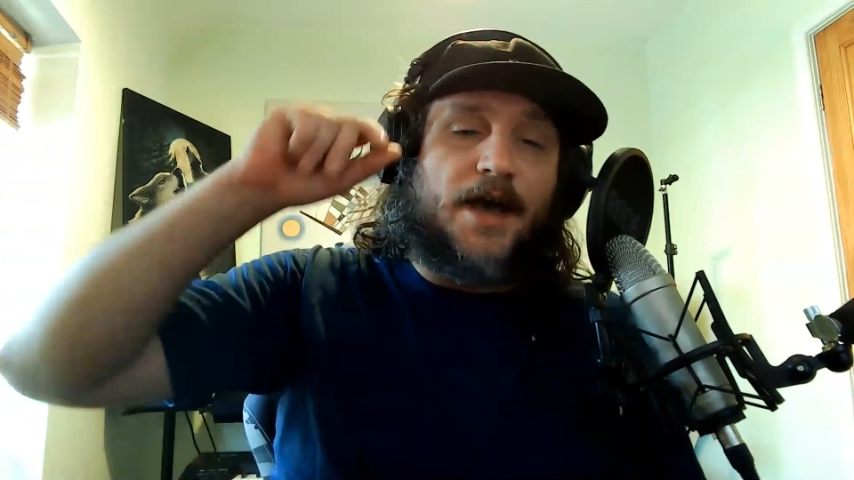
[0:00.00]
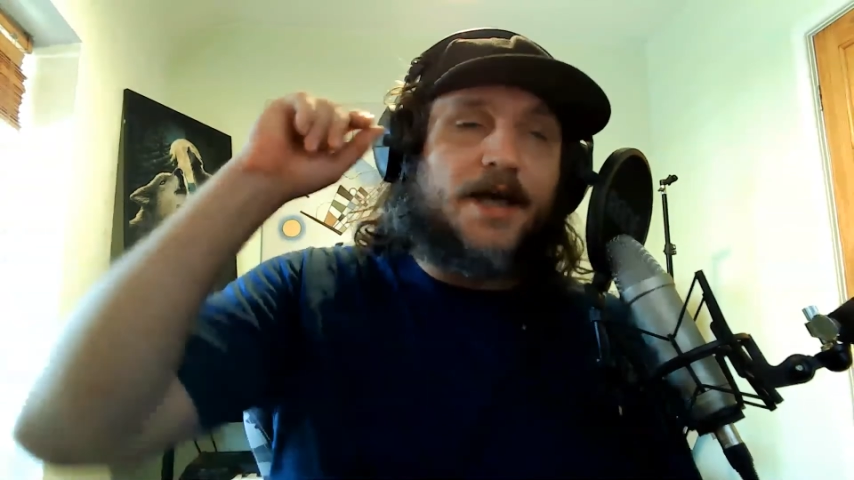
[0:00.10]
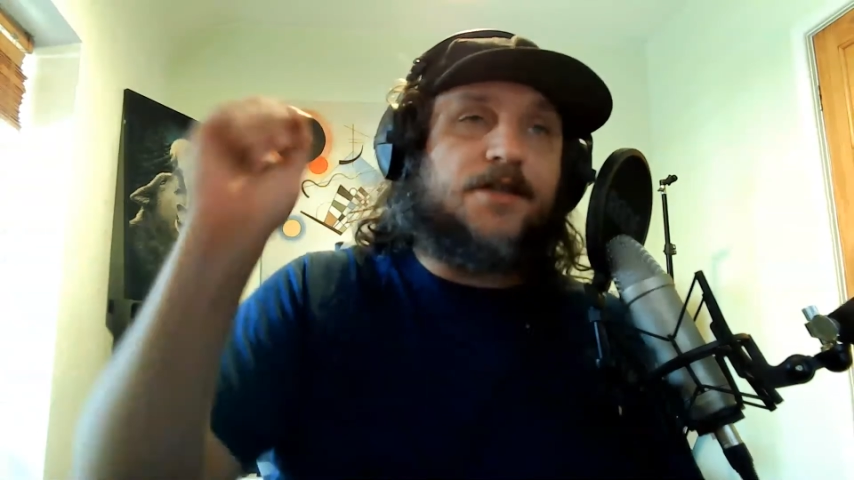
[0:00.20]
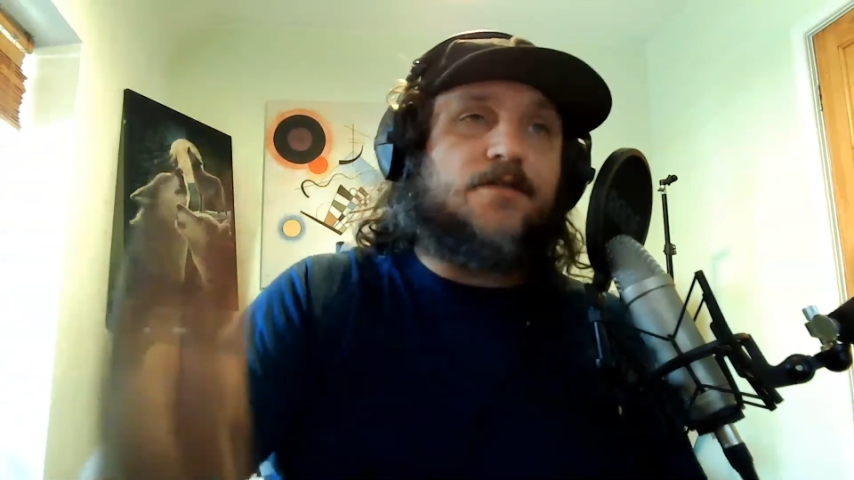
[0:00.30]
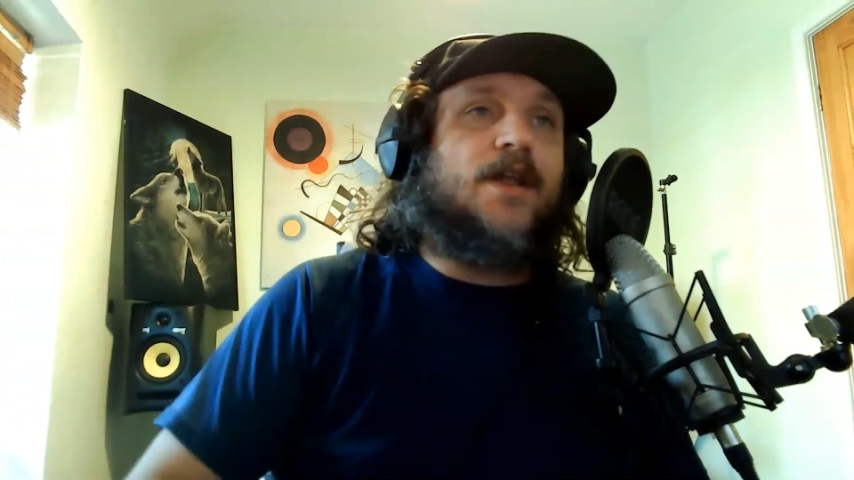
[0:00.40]

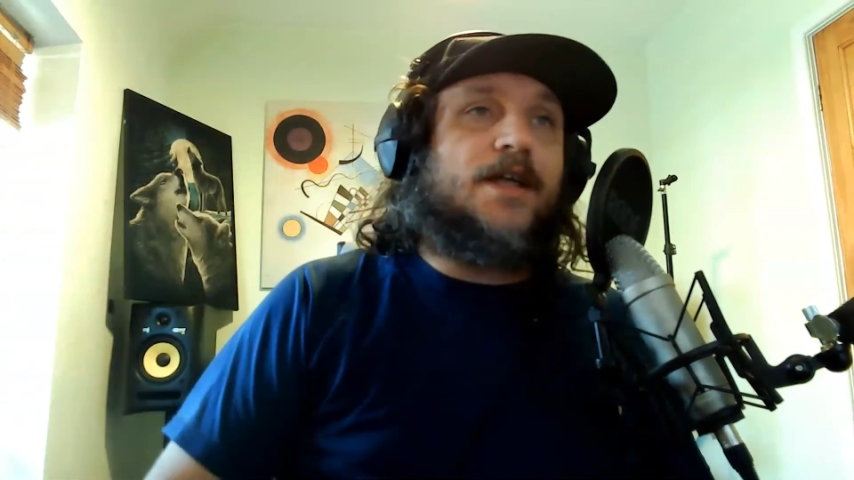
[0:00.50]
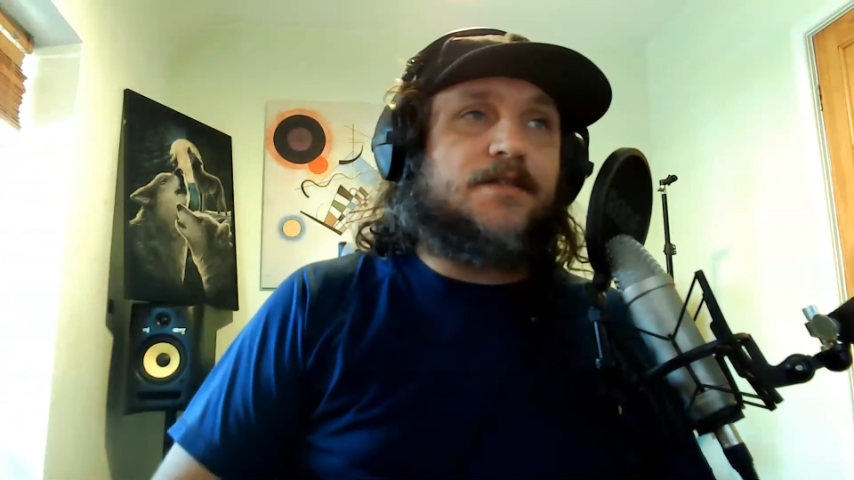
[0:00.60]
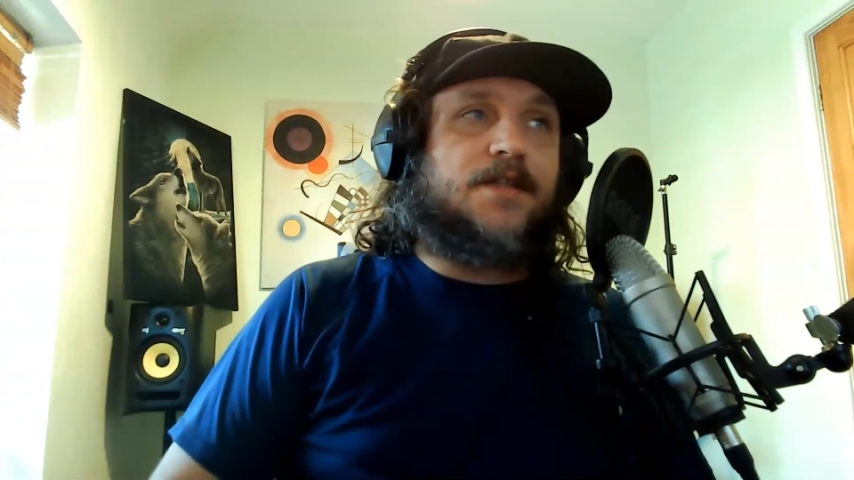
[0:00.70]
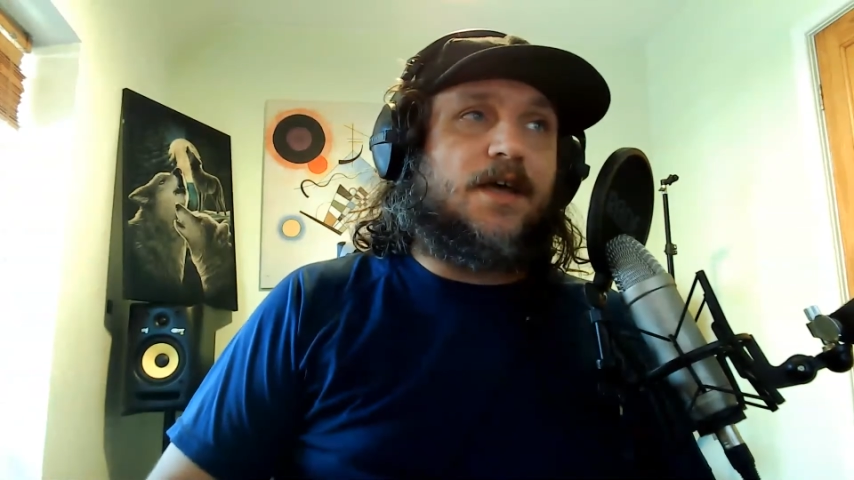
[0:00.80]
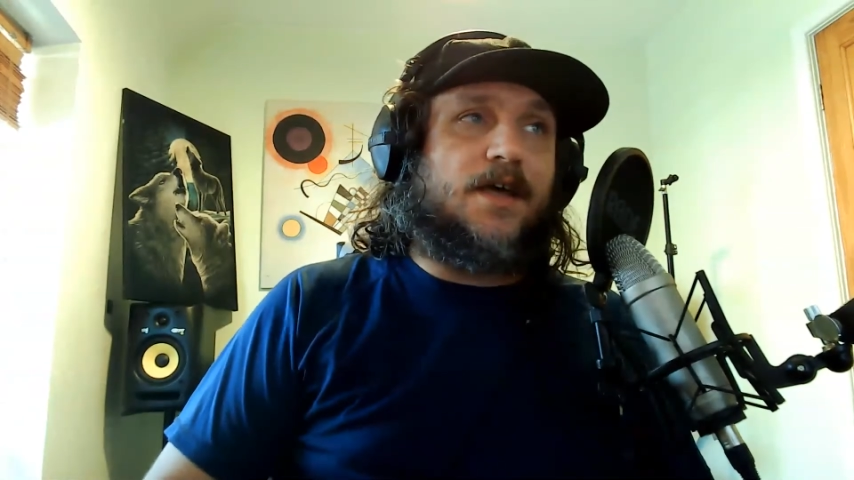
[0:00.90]
and you
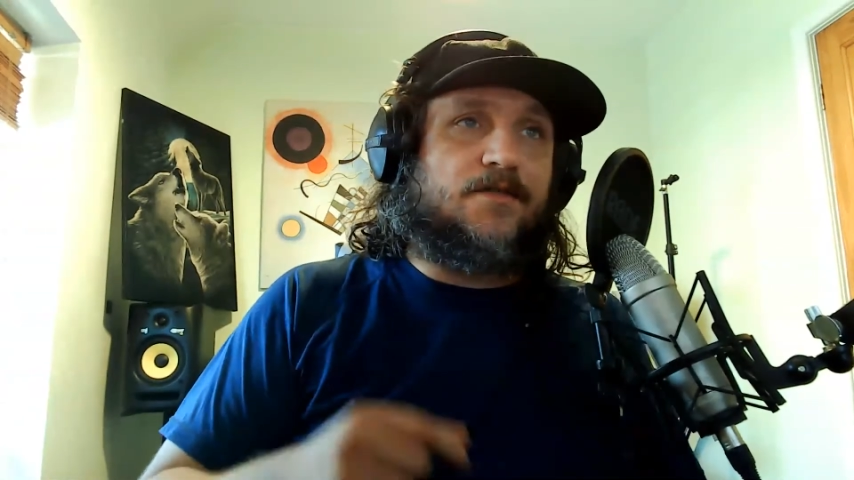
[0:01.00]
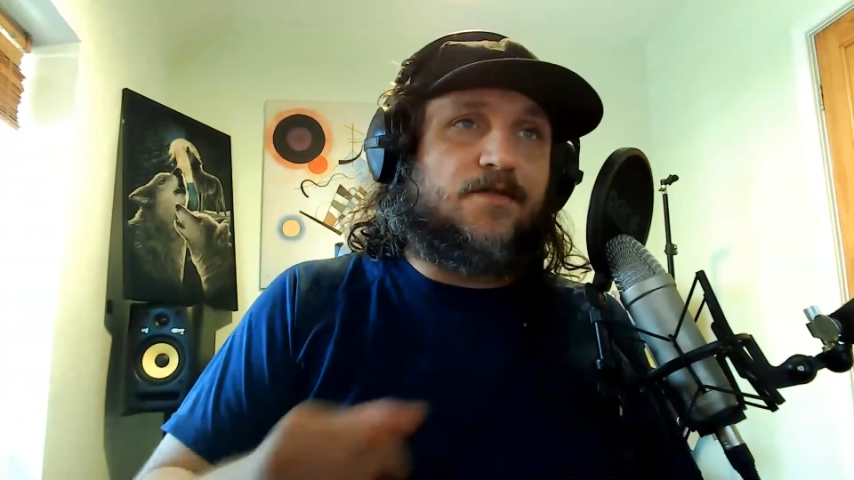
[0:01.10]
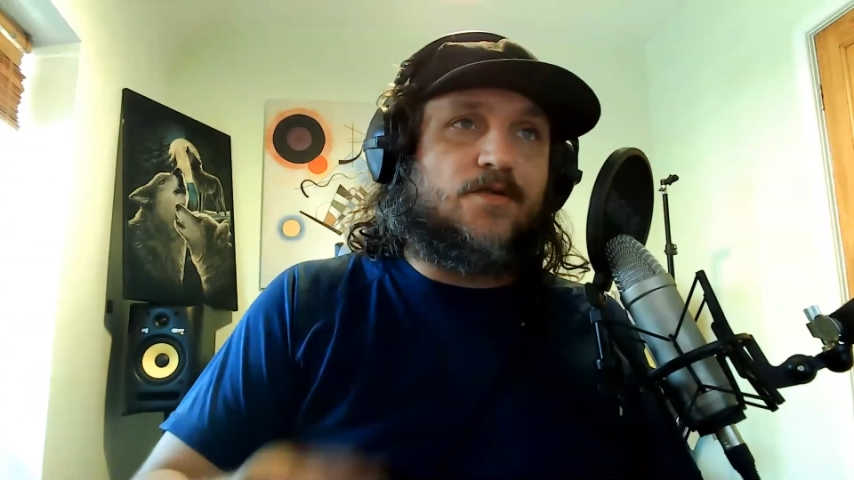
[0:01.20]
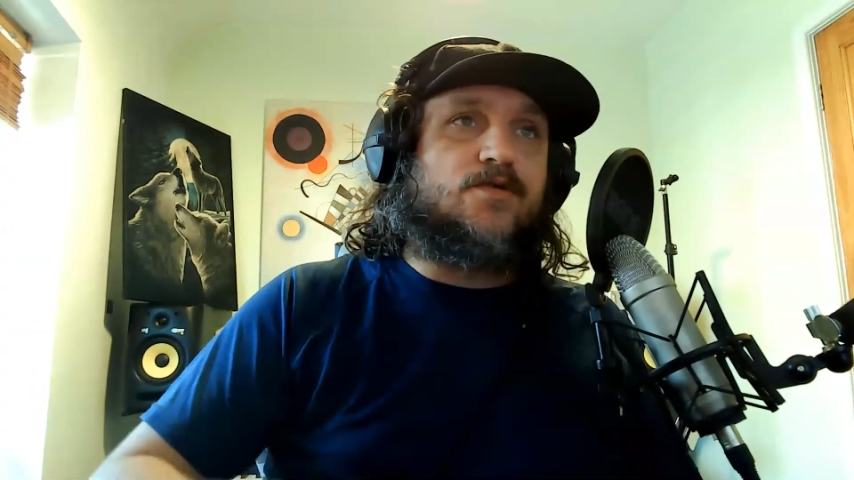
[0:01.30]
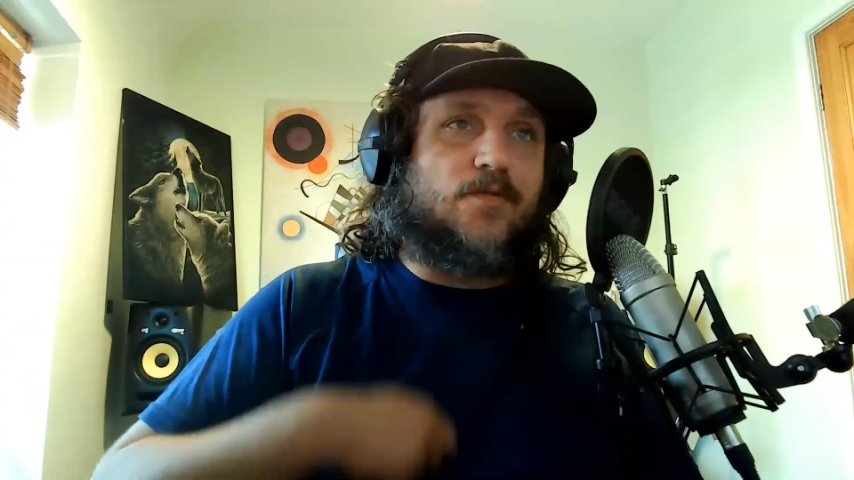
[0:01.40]
let the tool